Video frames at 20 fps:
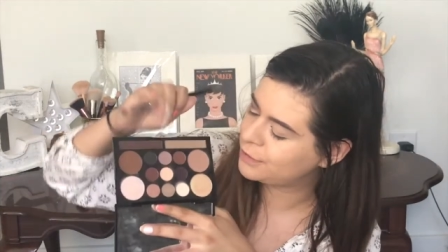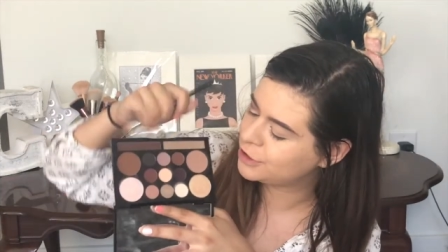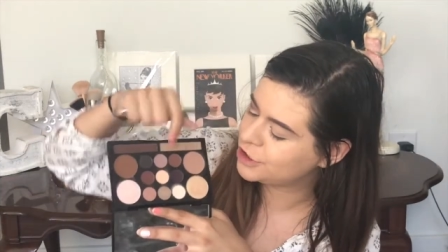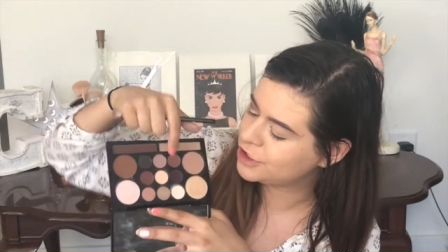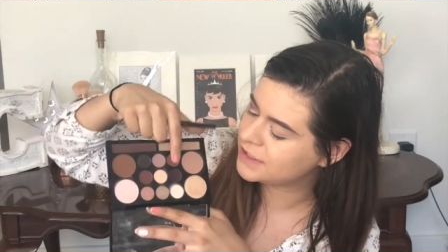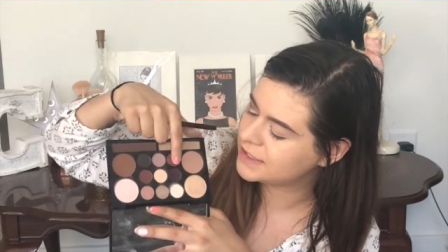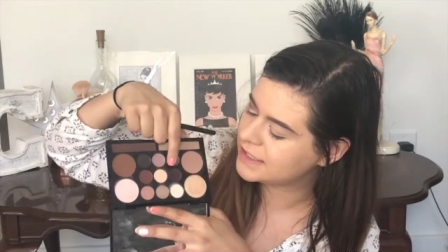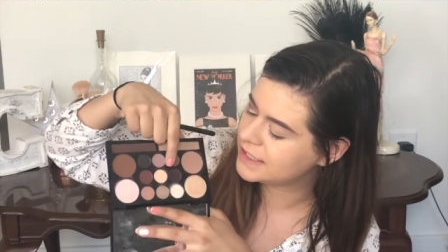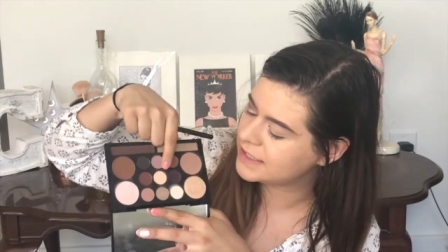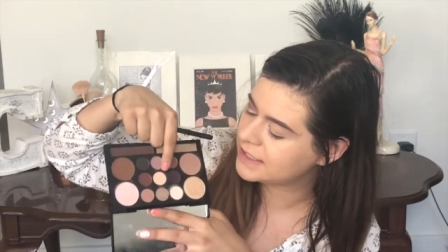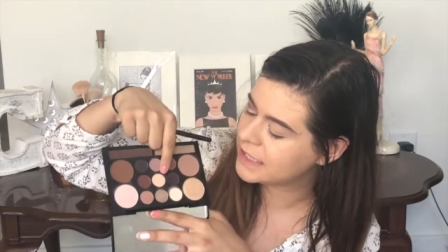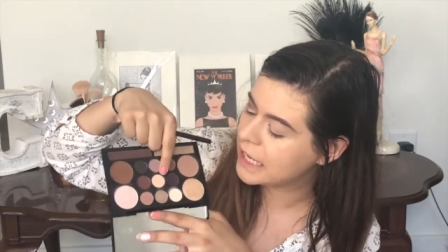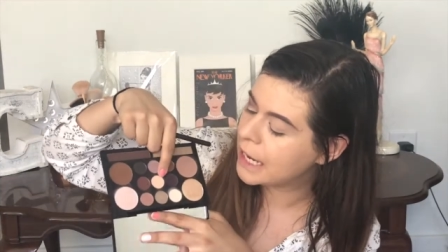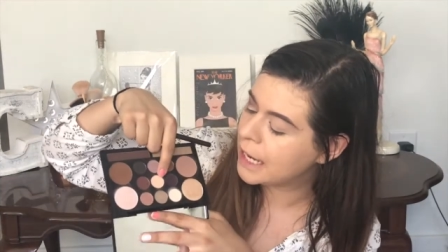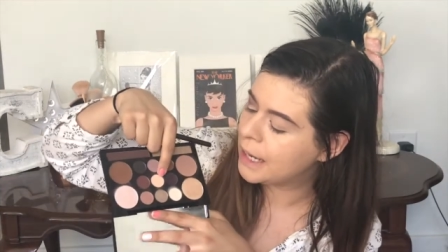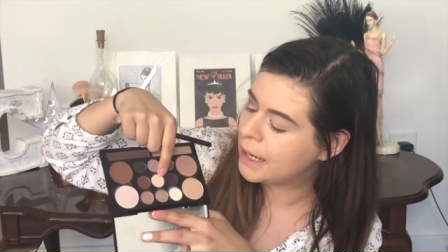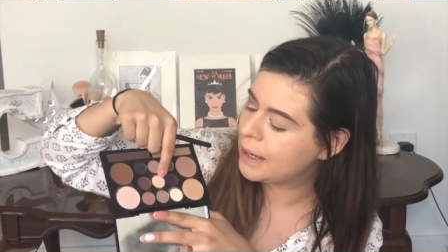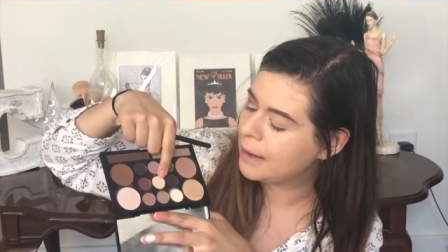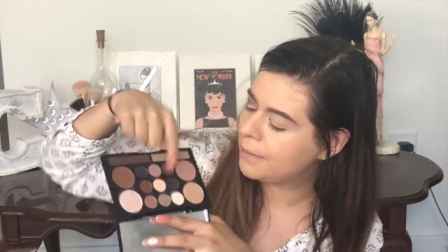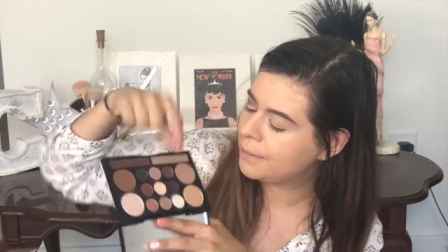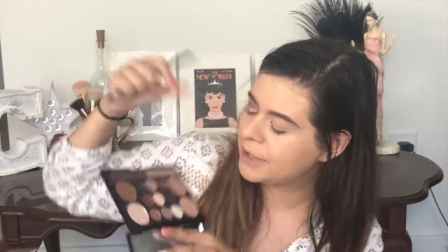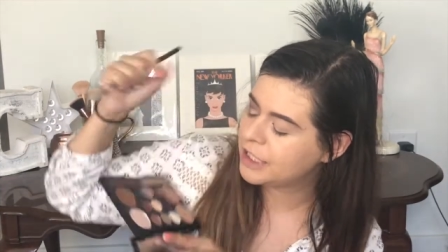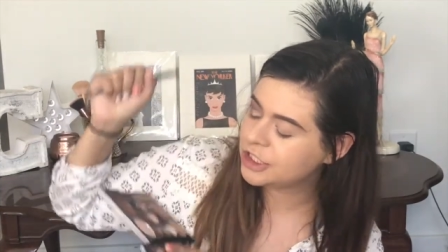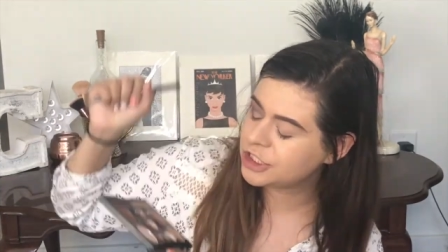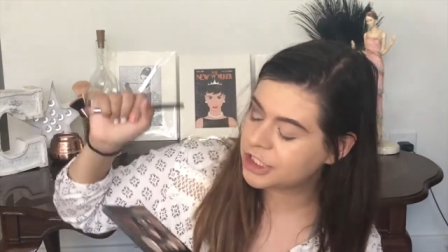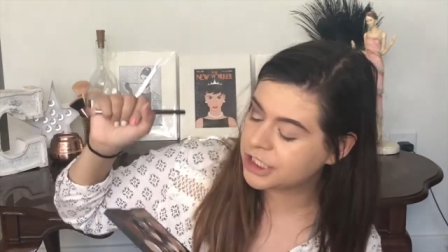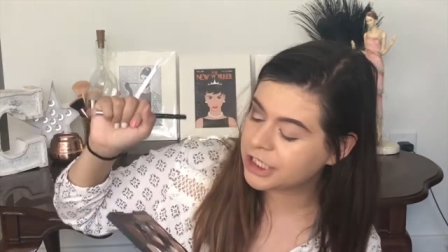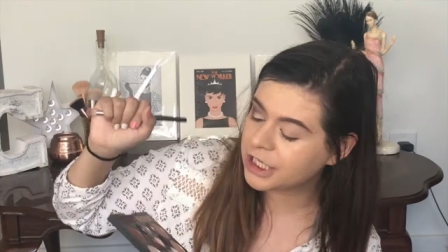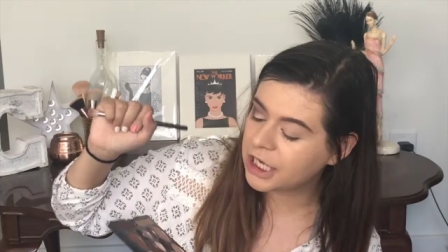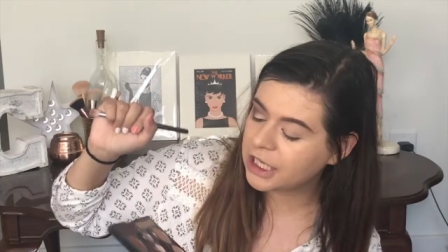which is this
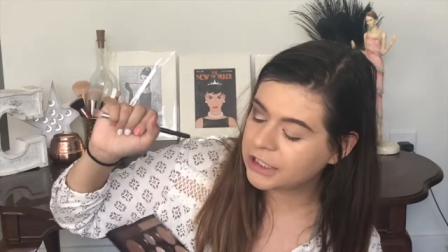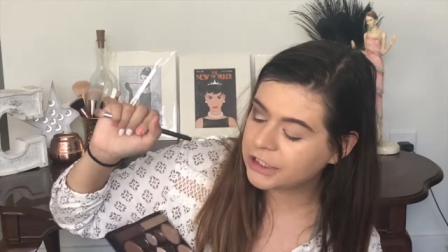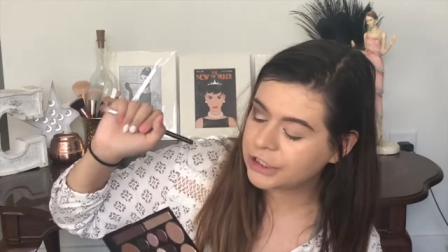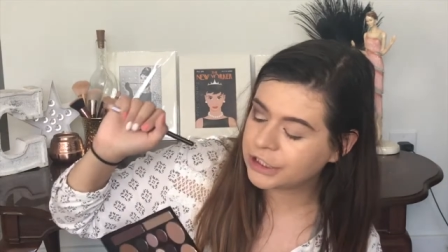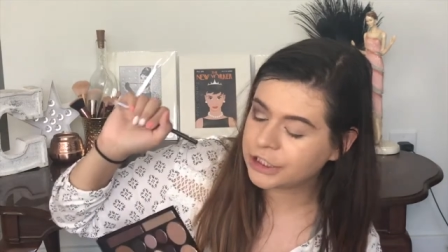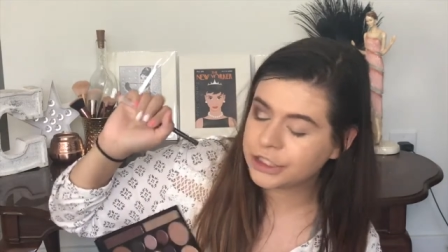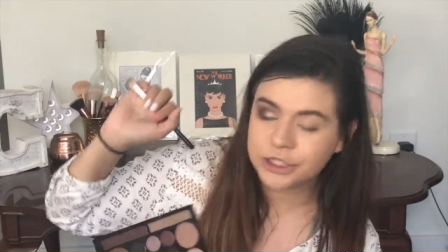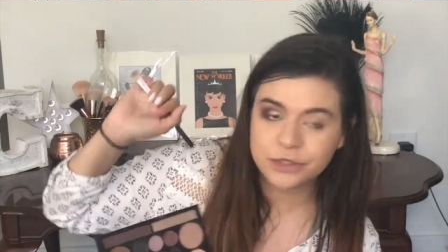peachy color.